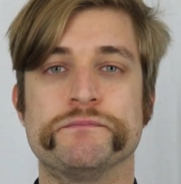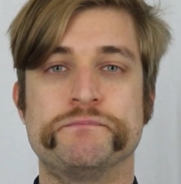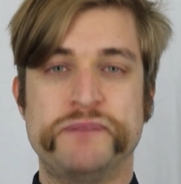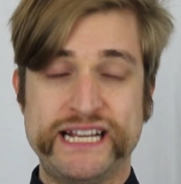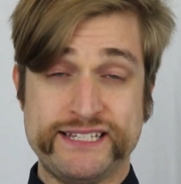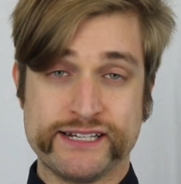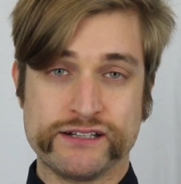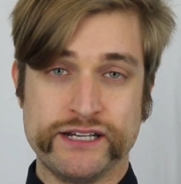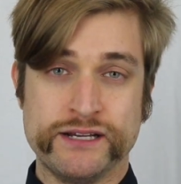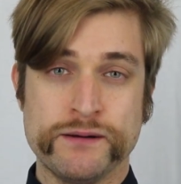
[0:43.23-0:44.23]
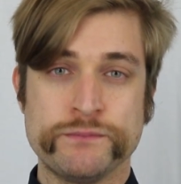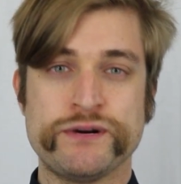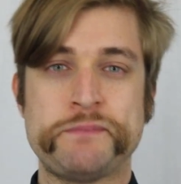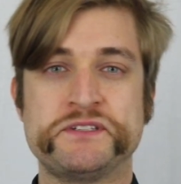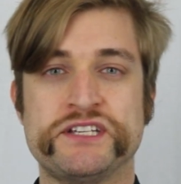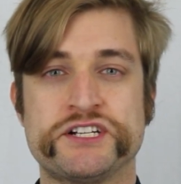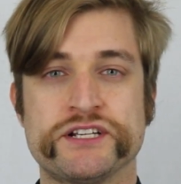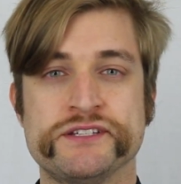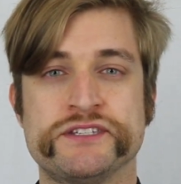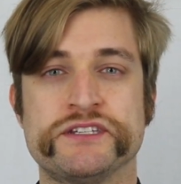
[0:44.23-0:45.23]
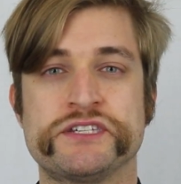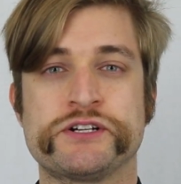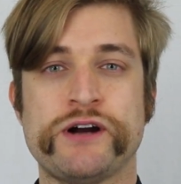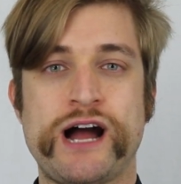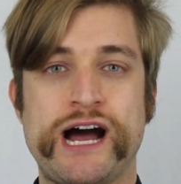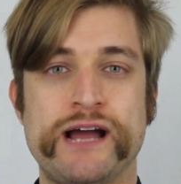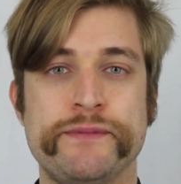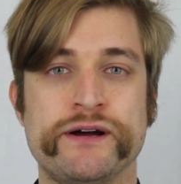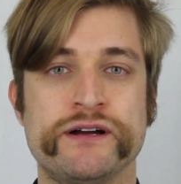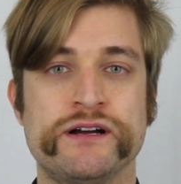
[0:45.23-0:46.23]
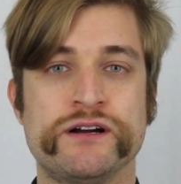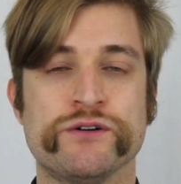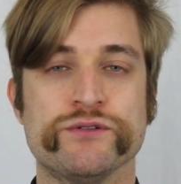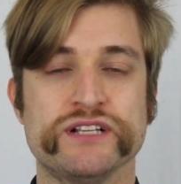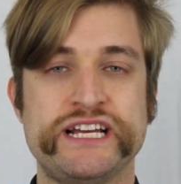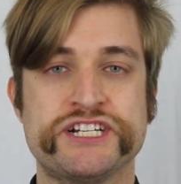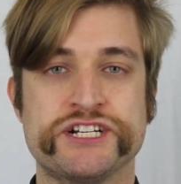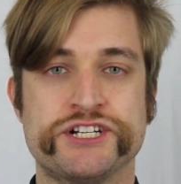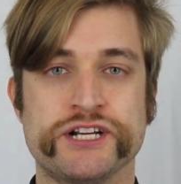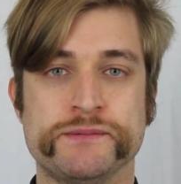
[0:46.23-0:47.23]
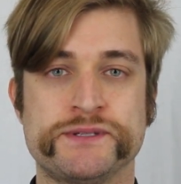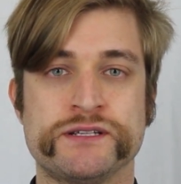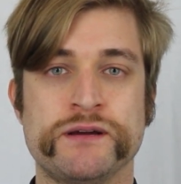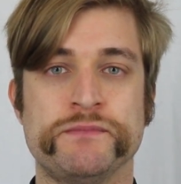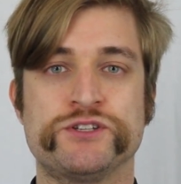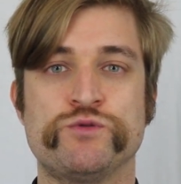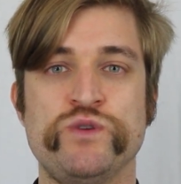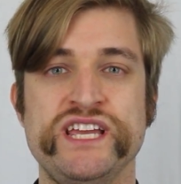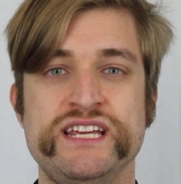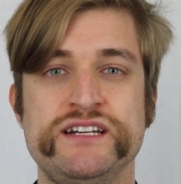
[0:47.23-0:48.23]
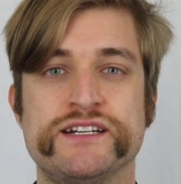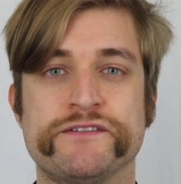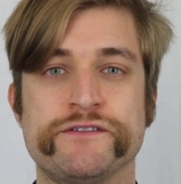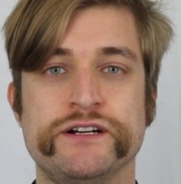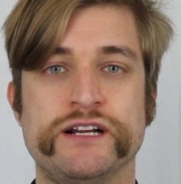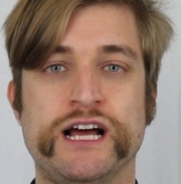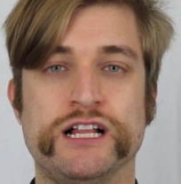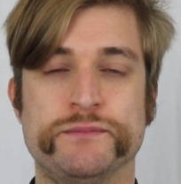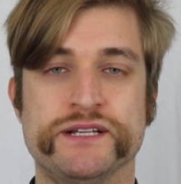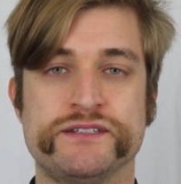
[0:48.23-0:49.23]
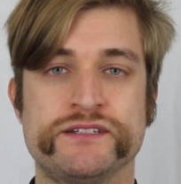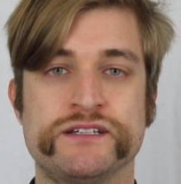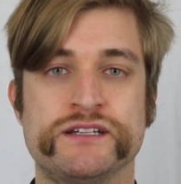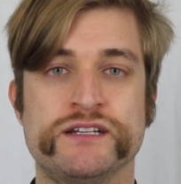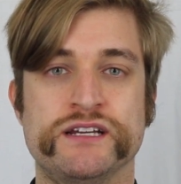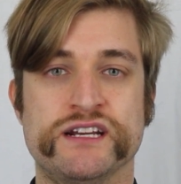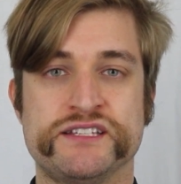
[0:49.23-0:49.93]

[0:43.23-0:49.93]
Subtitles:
Basically, prepositions describe relationships between different elements in a